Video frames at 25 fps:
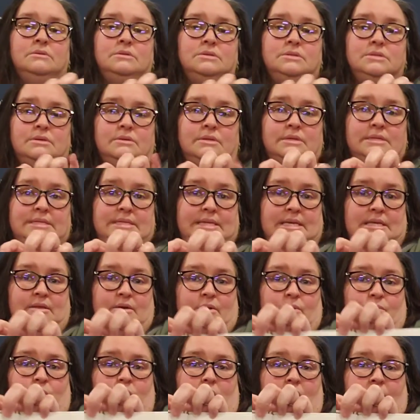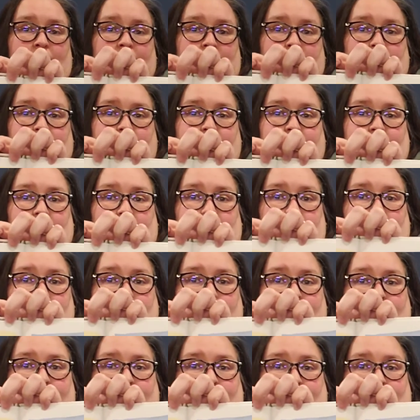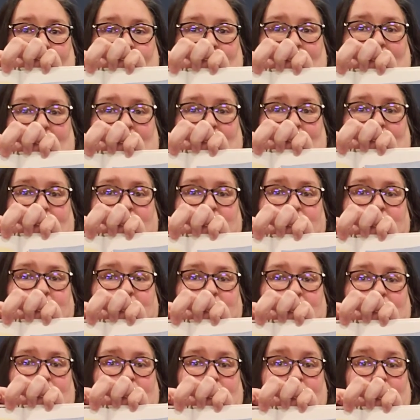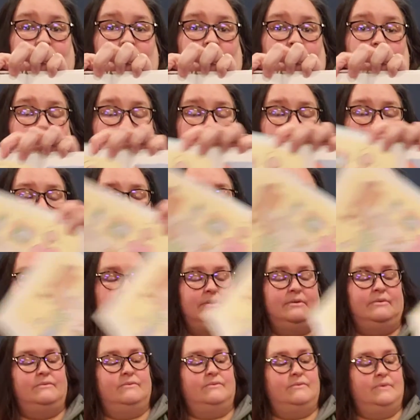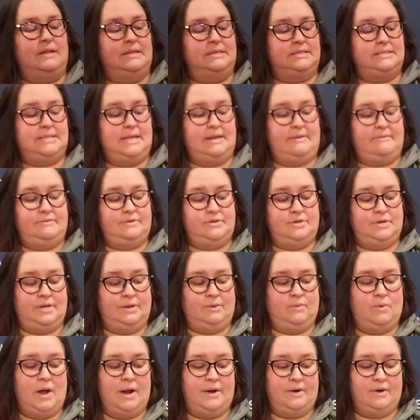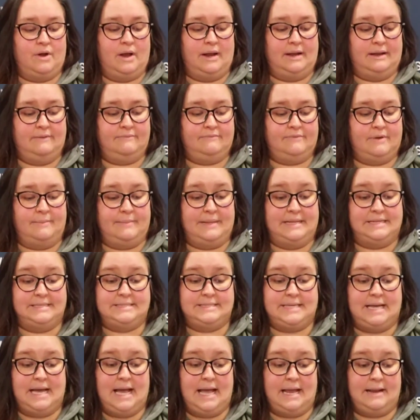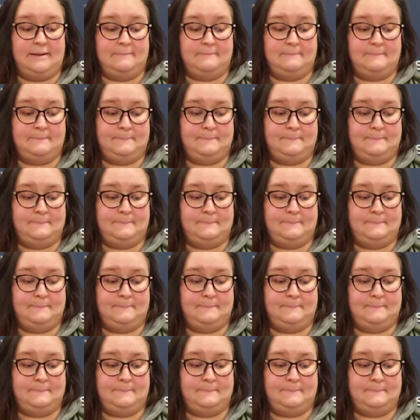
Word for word: So the seed are watering from the rain instead of the garden, like instead of turning water on from inside.